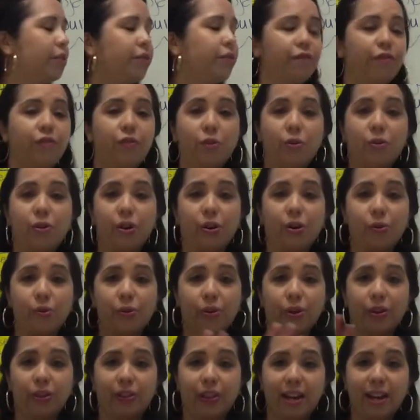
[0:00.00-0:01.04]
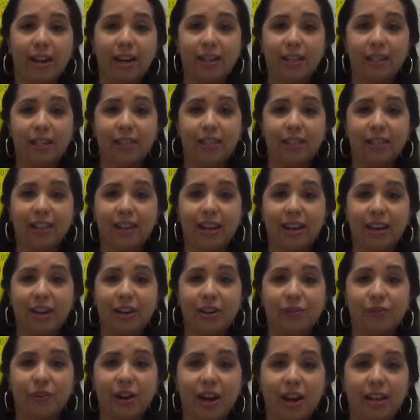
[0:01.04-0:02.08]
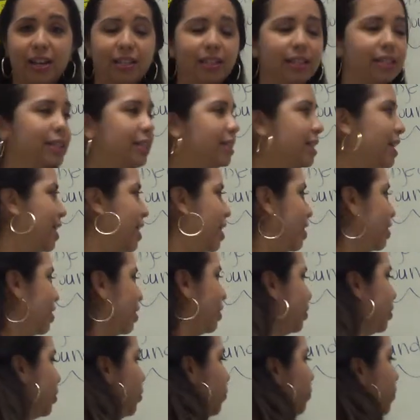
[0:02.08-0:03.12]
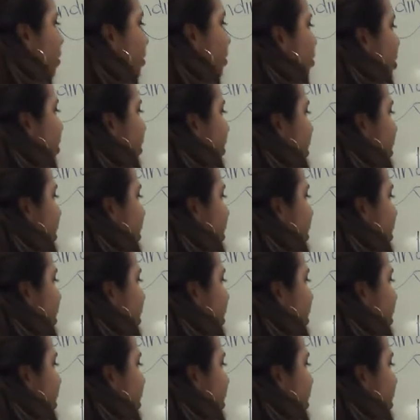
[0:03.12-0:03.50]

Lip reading: 4 or less, let it rest. So we're just